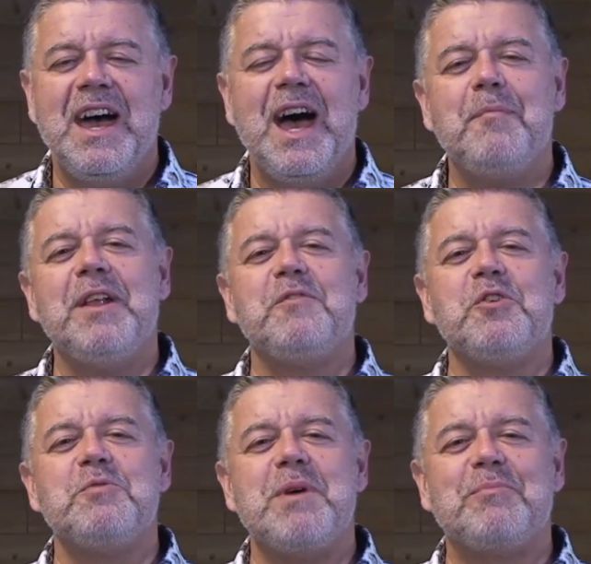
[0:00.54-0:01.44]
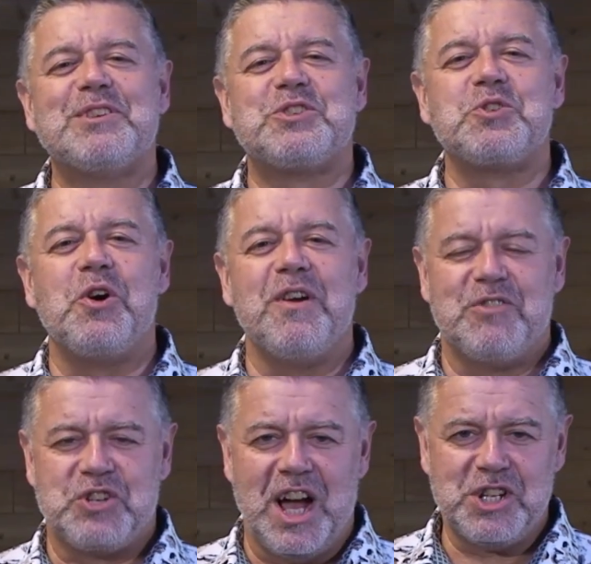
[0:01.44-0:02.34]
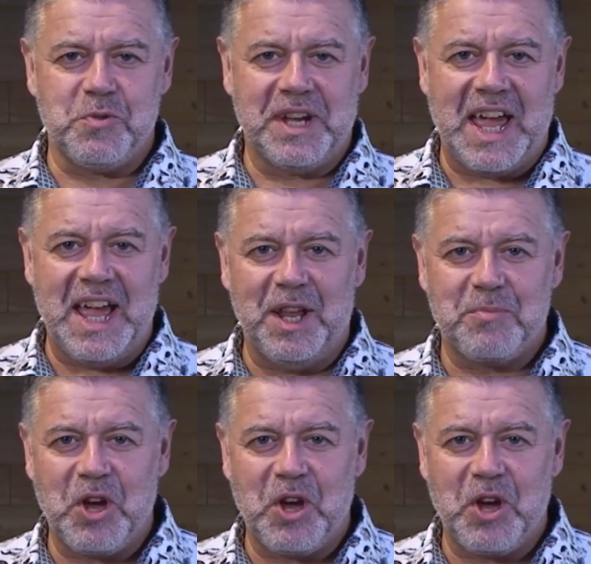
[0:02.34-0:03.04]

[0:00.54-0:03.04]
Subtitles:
How many of you remember the story of Joshua and Caleb